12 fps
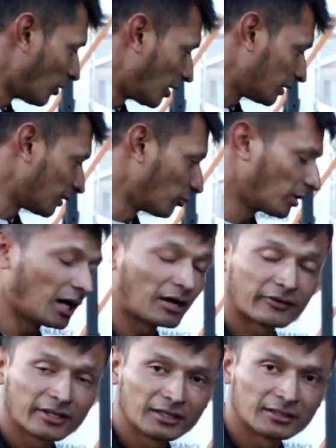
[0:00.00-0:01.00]
one that we
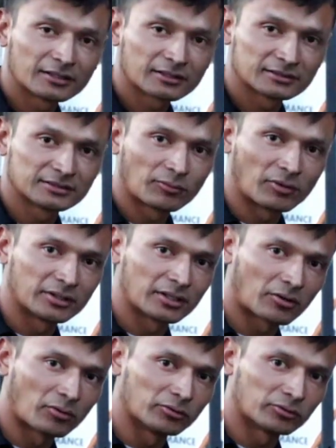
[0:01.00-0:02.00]
have here is the one
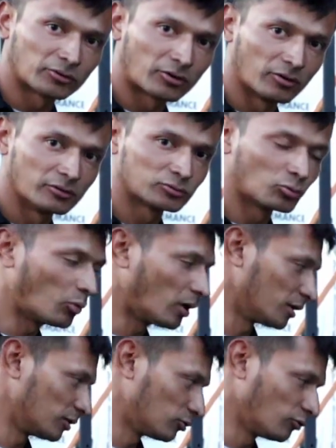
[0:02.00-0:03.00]
that controls
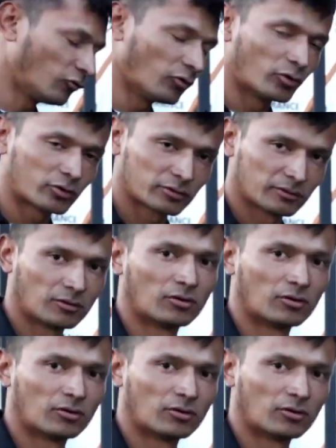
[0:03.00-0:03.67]
1 to 4